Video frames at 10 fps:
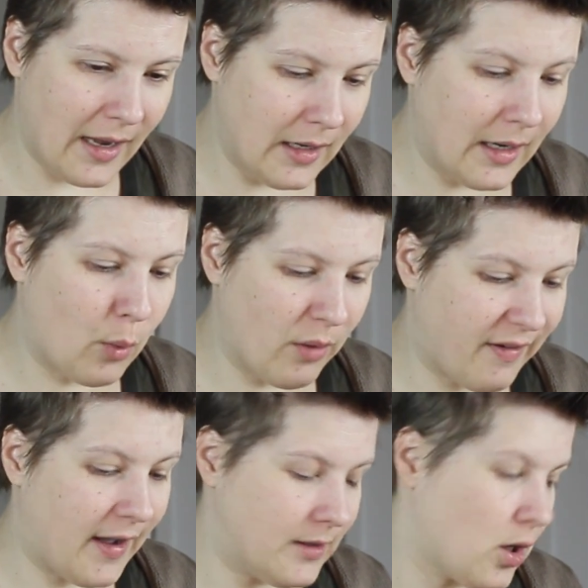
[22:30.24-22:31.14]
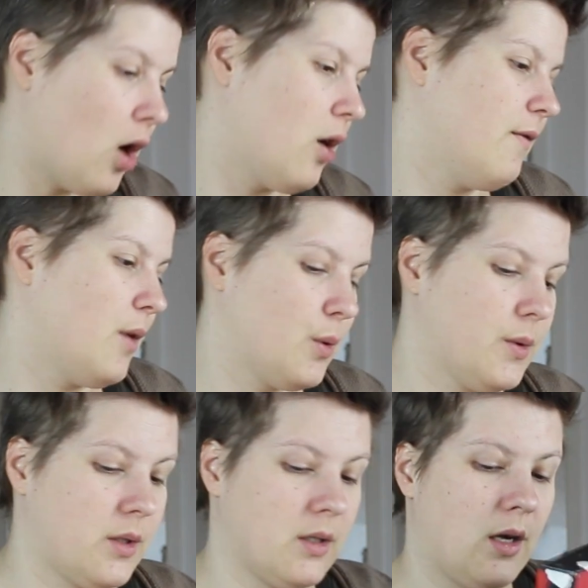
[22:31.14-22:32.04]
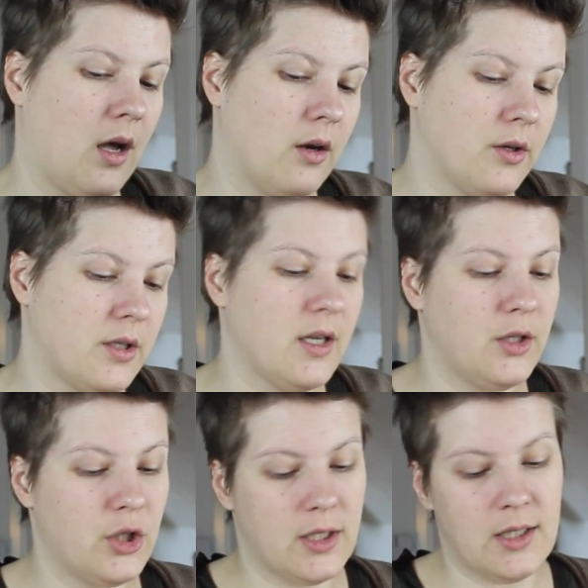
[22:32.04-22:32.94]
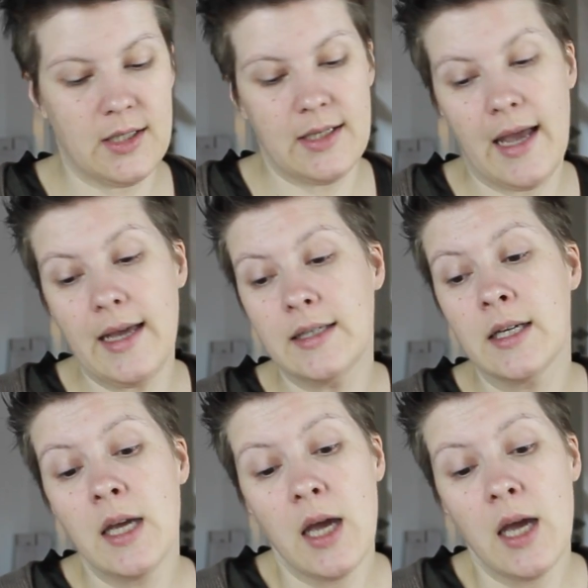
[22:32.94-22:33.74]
liquefied all of those colors and just stayed